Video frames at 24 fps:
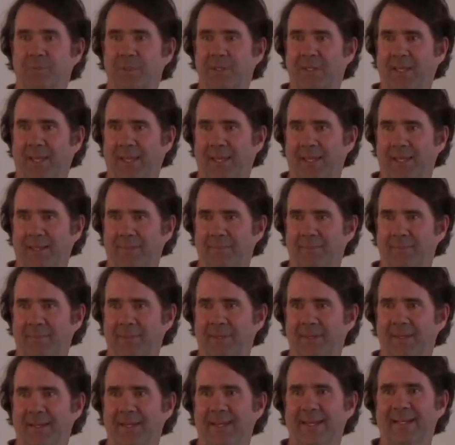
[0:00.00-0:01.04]

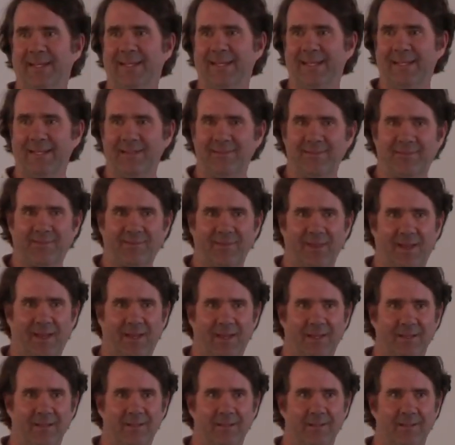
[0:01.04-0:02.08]
became an
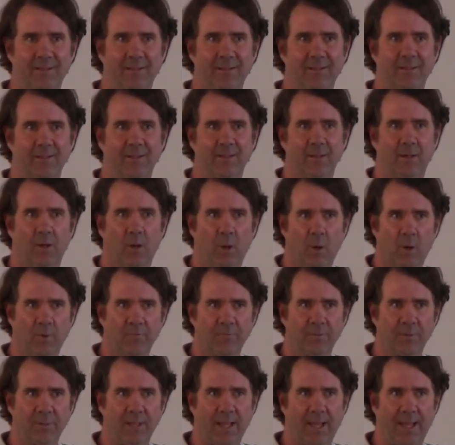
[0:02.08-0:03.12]
inside,
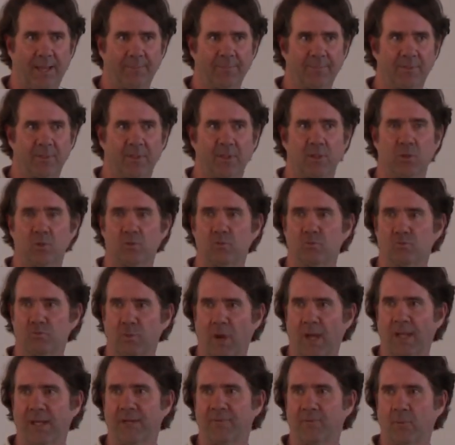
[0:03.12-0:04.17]
overlapped,
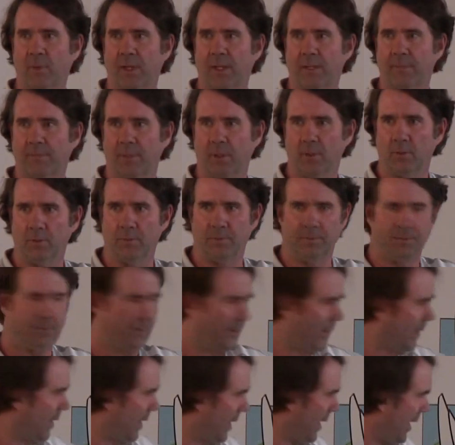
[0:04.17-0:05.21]
right-of-way boat.
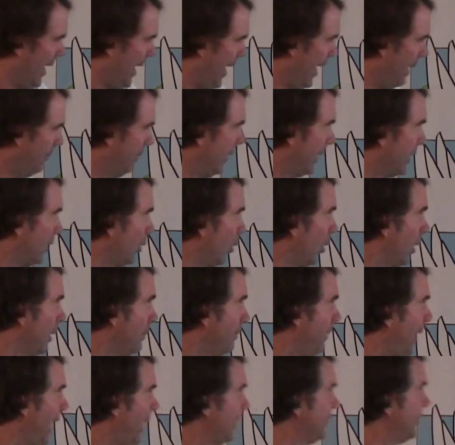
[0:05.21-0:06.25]
And by
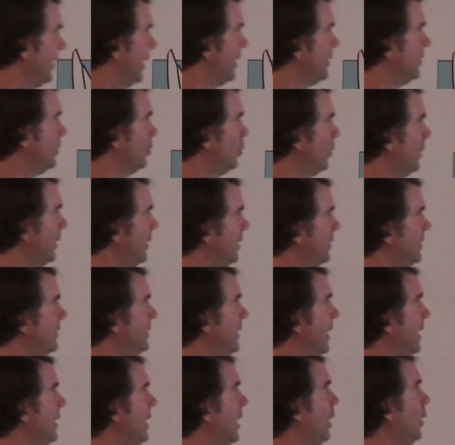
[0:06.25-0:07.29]
going past head to wind,
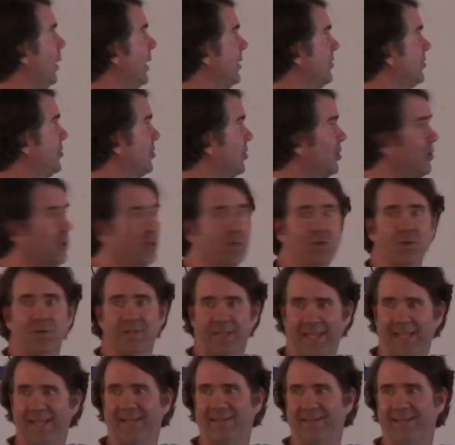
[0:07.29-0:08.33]
yellow has
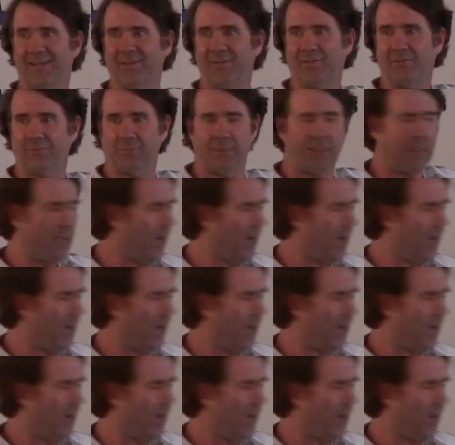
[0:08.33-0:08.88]
turned 18.3